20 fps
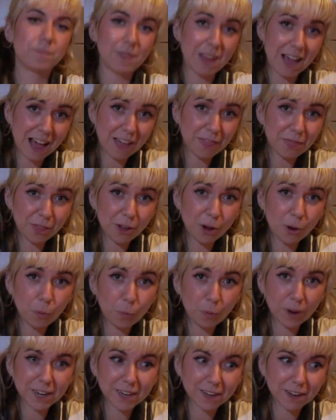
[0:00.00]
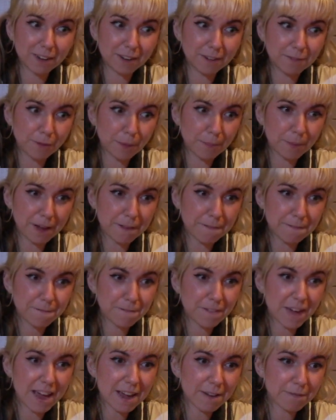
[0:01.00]
And the winner for my
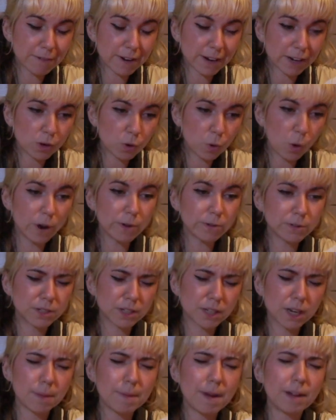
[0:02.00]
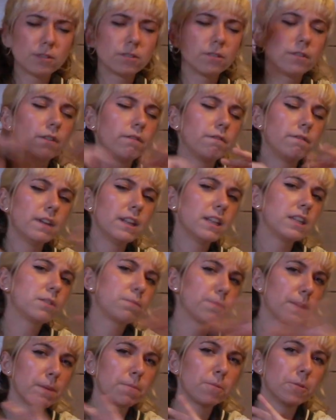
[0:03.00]
favourite quote to come out of a Village
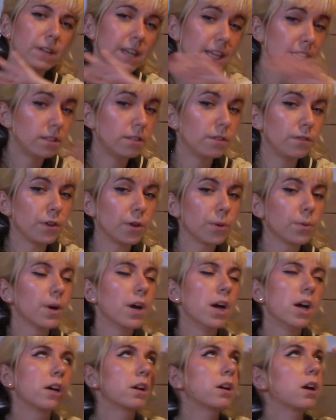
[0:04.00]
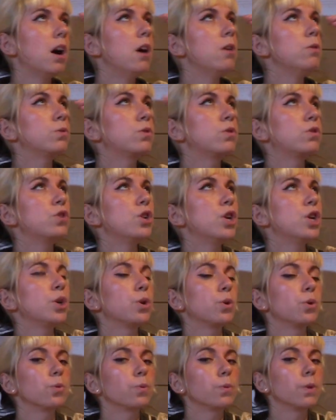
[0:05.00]
People interview goes
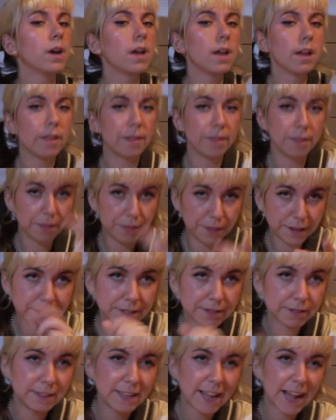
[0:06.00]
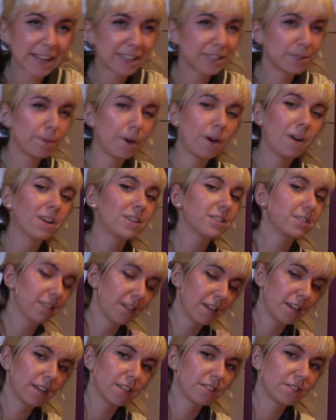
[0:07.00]
to this next part,
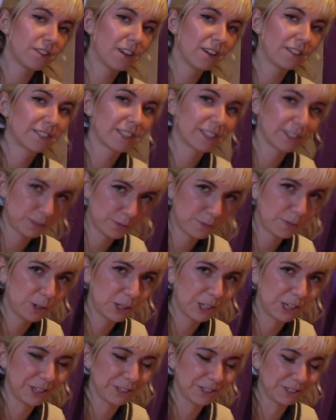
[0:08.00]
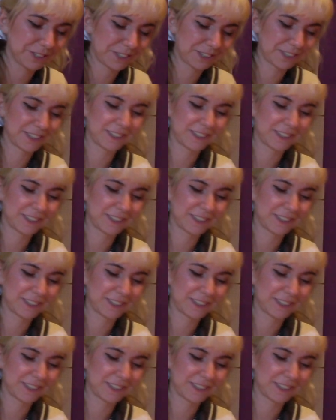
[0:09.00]
starting as follows.